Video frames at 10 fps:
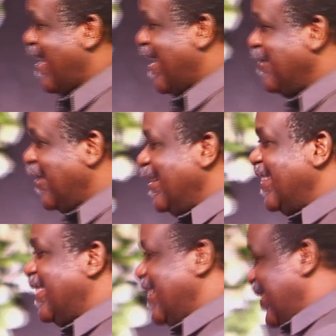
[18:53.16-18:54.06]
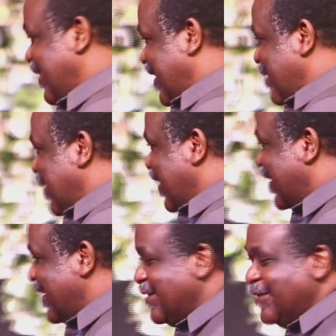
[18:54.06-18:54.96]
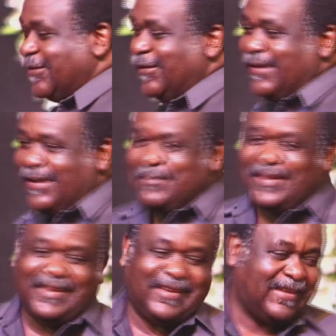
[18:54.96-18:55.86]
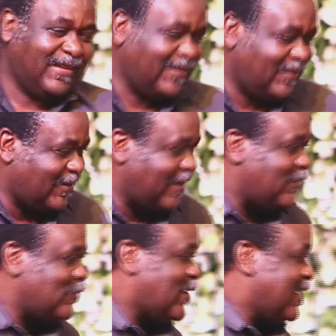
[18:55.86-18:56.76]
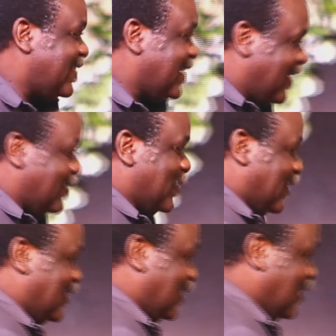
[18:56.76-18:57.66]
I have only three, and by grace of God, let me try to rush a little bit